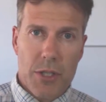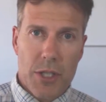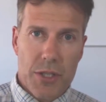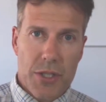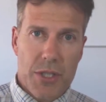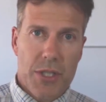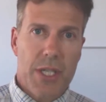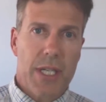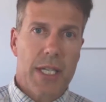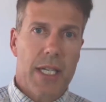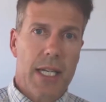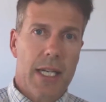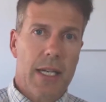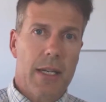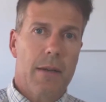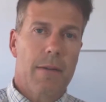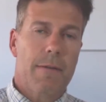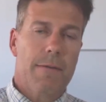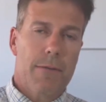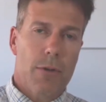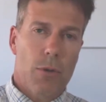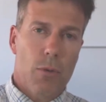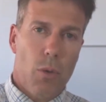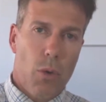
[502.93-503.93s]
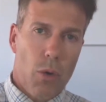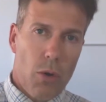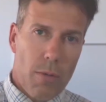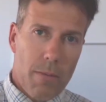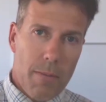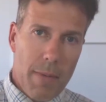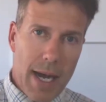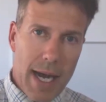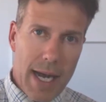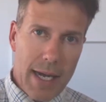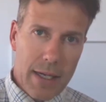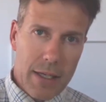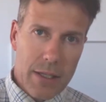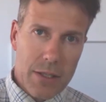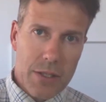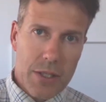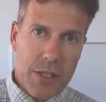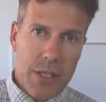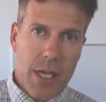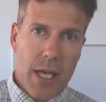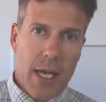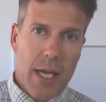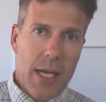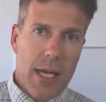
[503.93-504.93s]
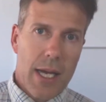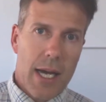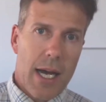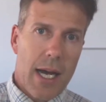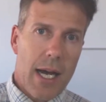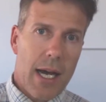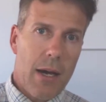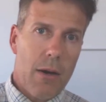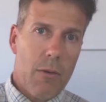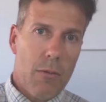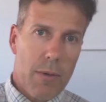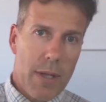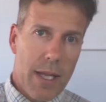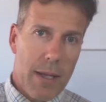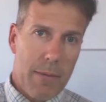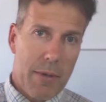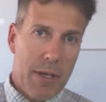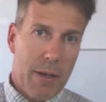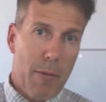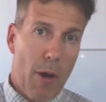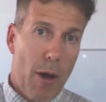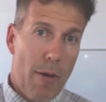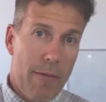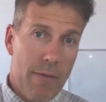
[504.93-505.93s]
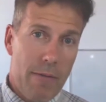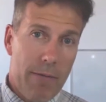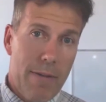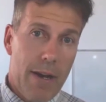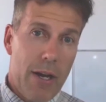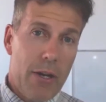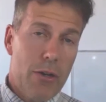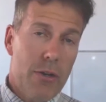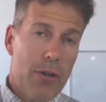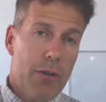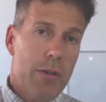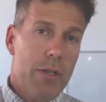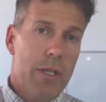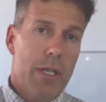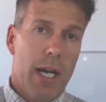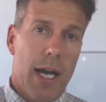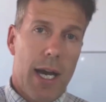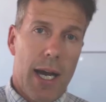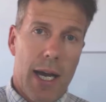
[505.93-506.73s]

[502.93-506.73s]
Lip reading: Just sitting through all markets when they become overvalued,